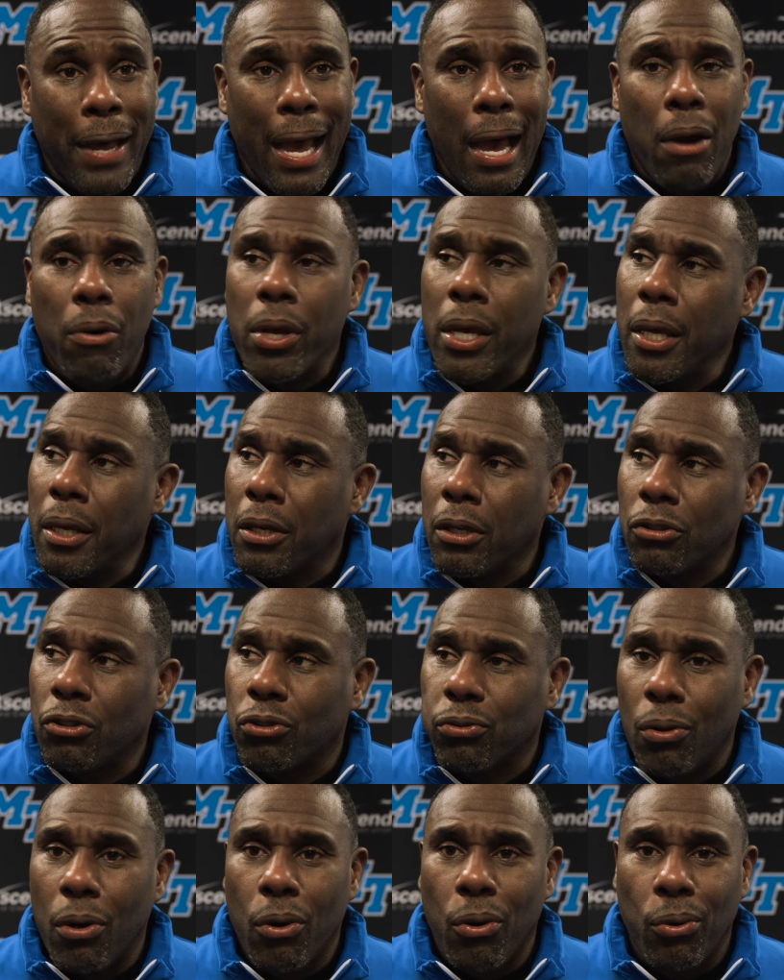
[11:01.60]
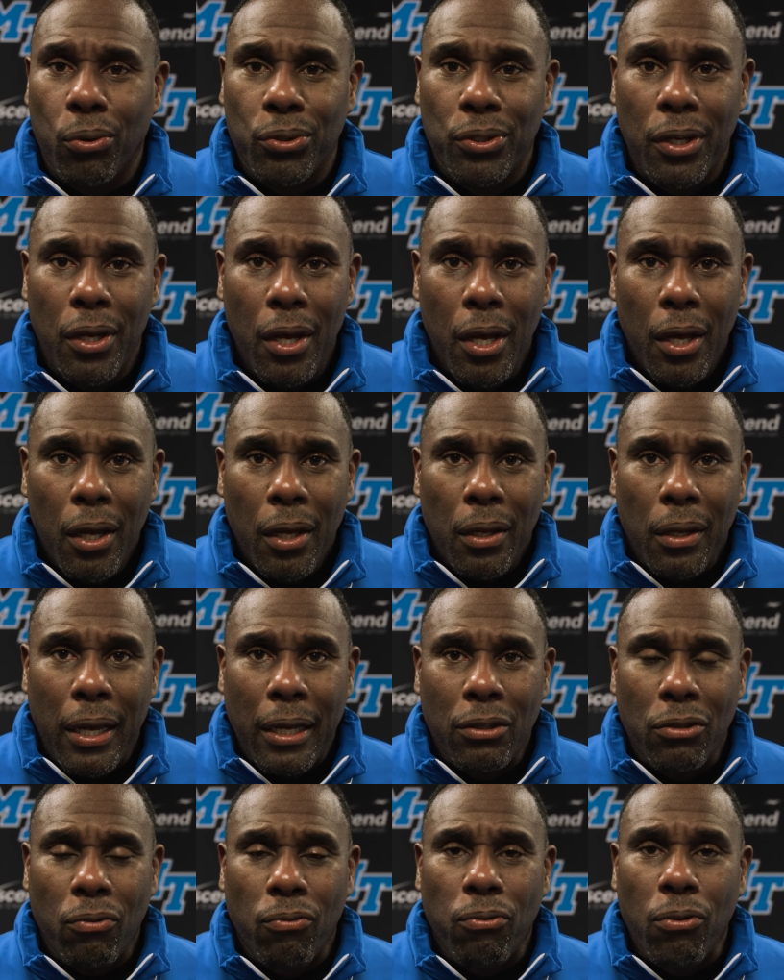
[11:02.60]
how he controls,
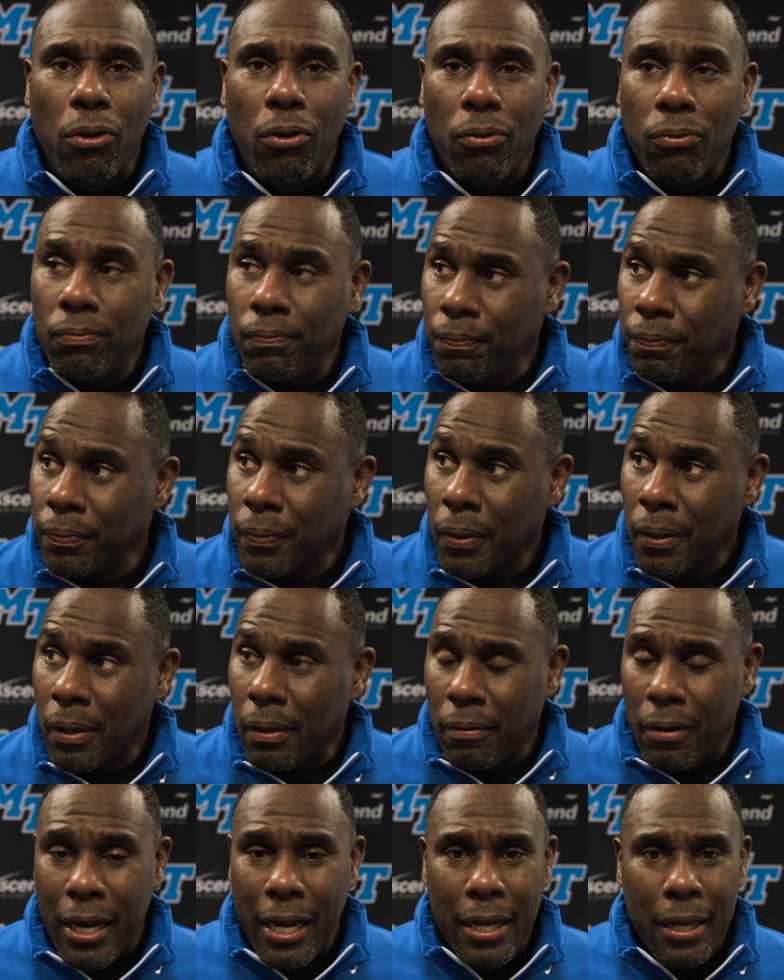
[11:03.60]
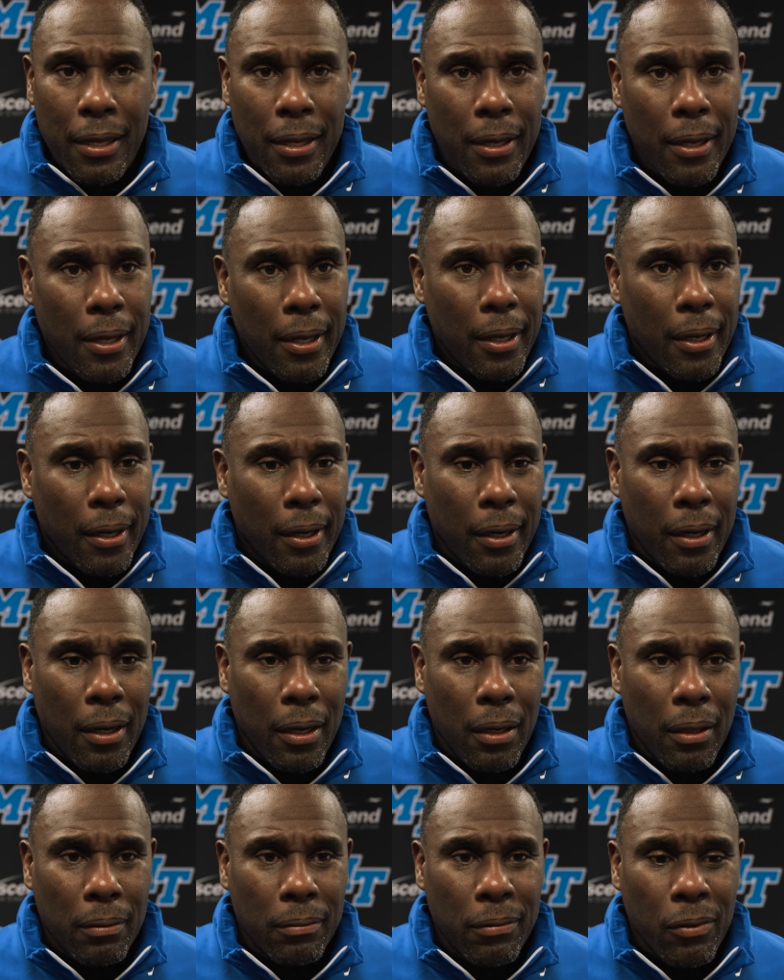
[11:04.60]
like, the room, right?
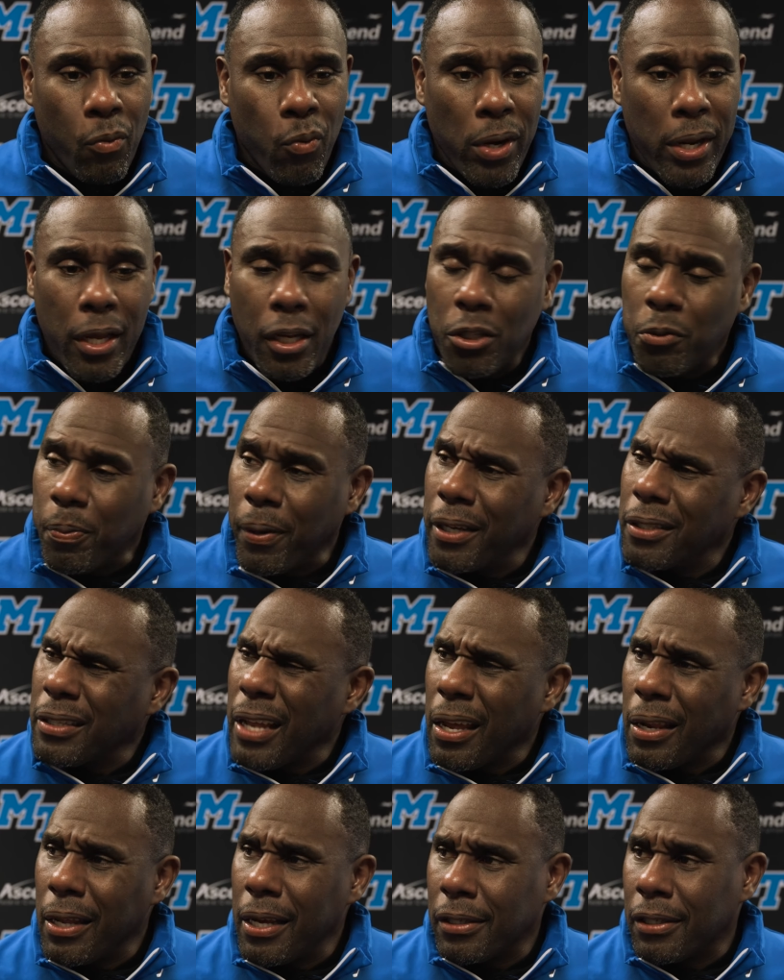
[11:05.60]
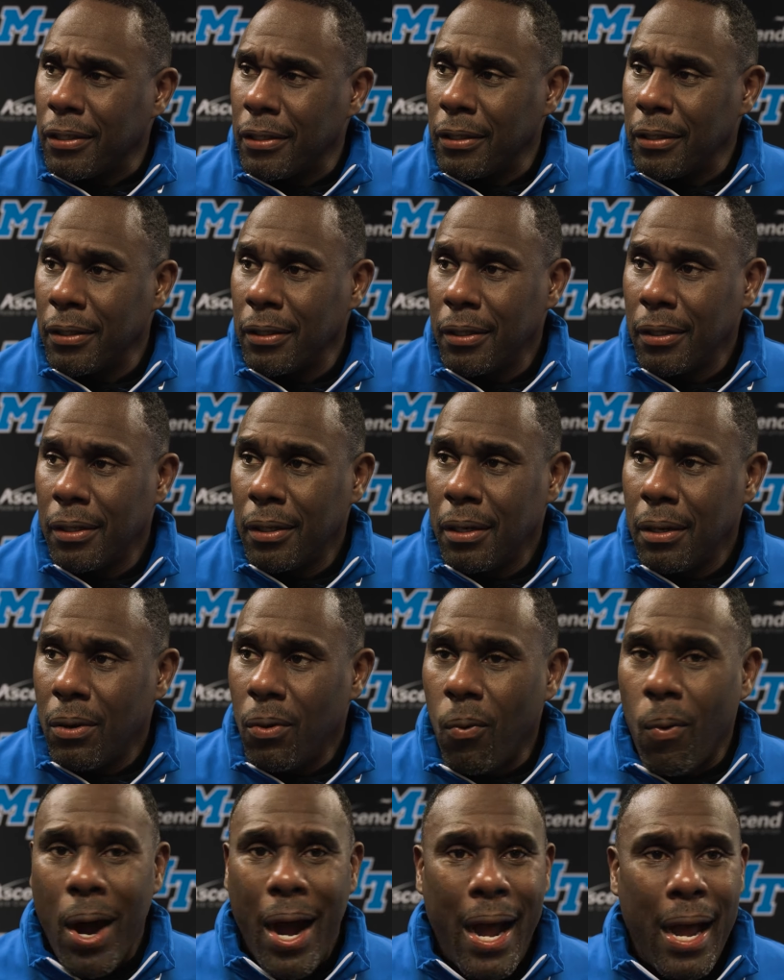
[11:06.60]
When he speaks, they listen.
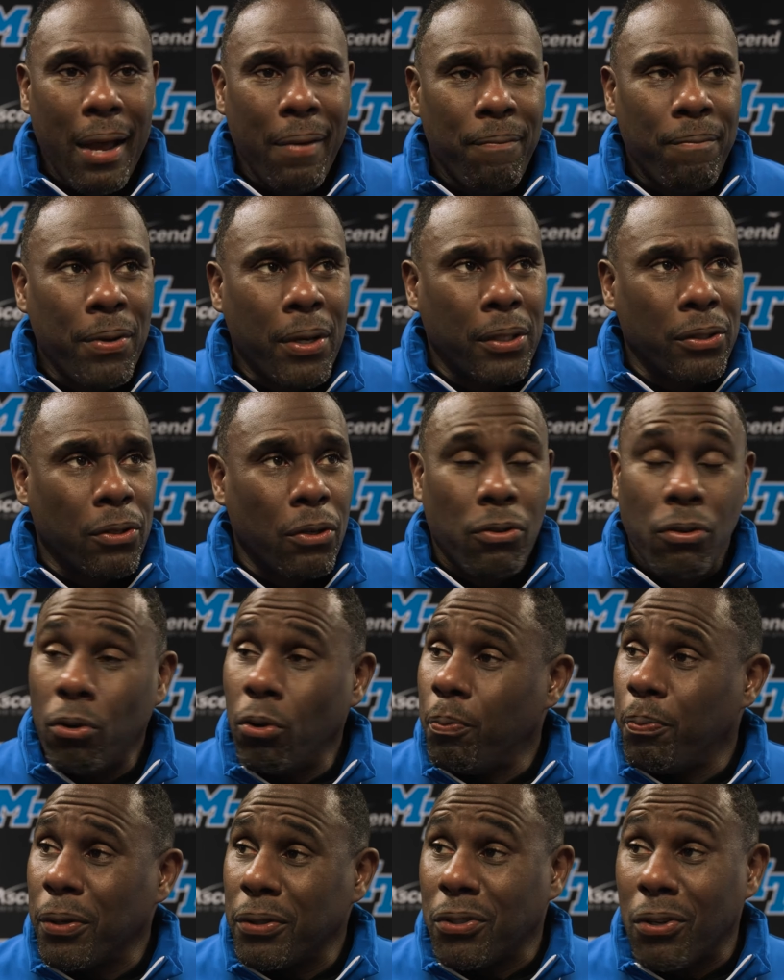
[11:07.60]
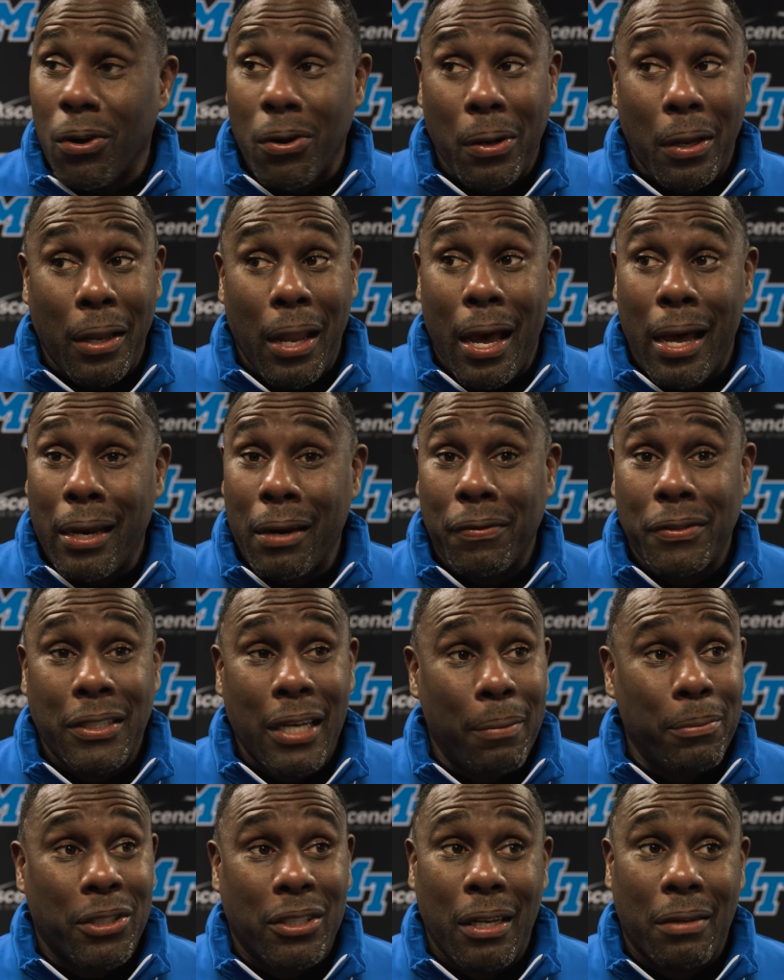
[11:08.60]
Why? Because the dude puts it on the line every
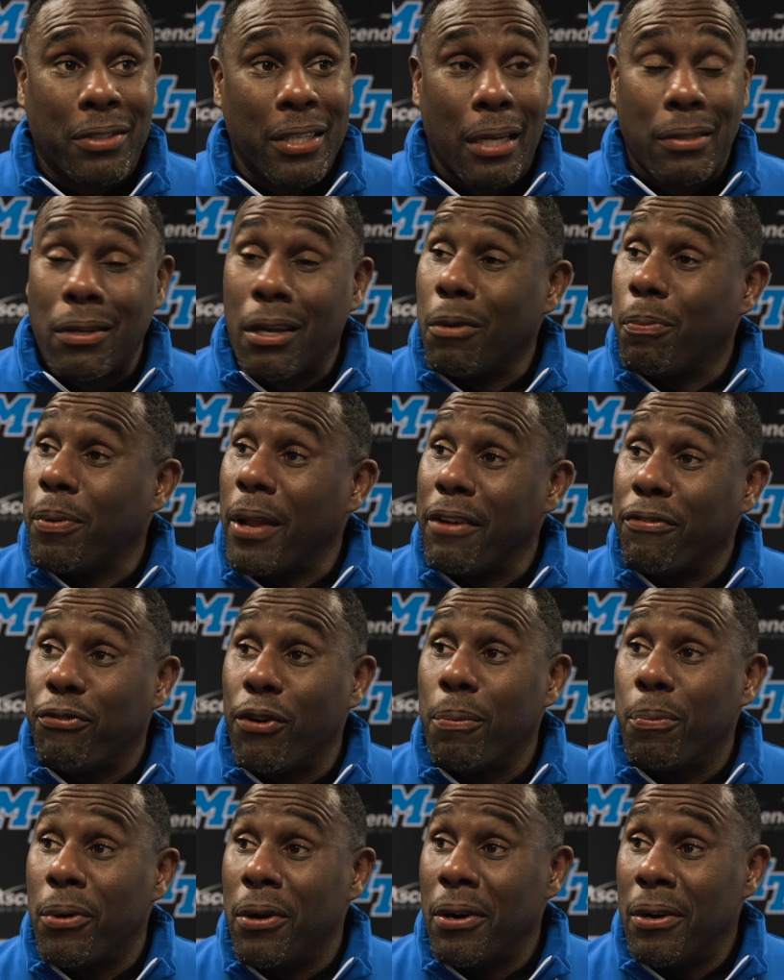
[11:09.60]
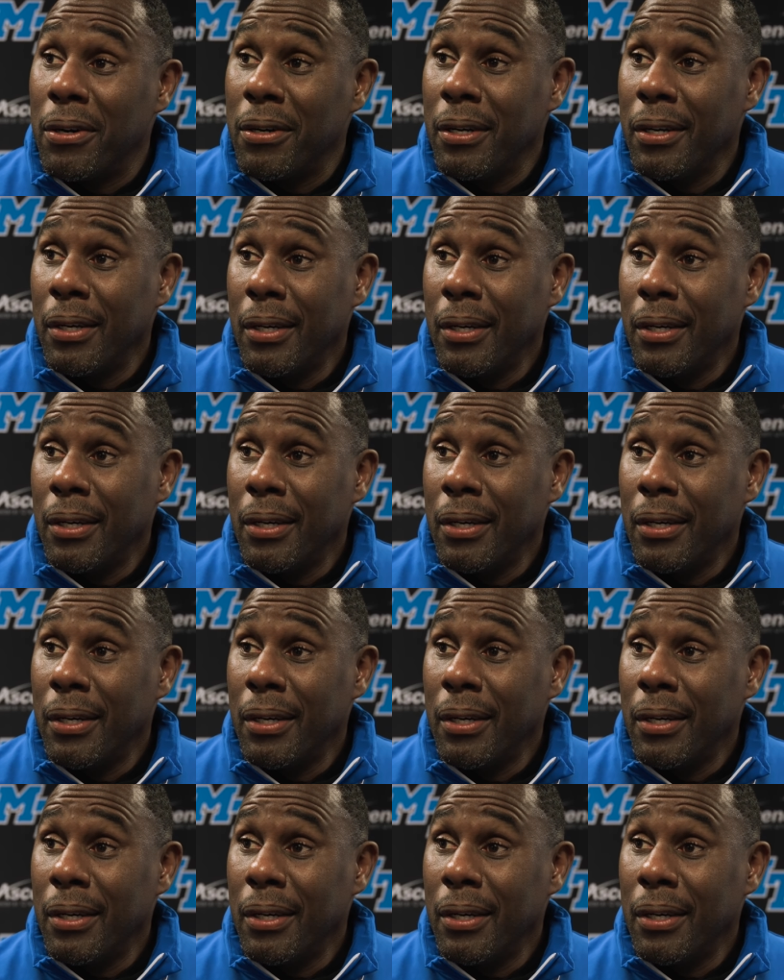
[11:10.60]
time he steps out there to play football,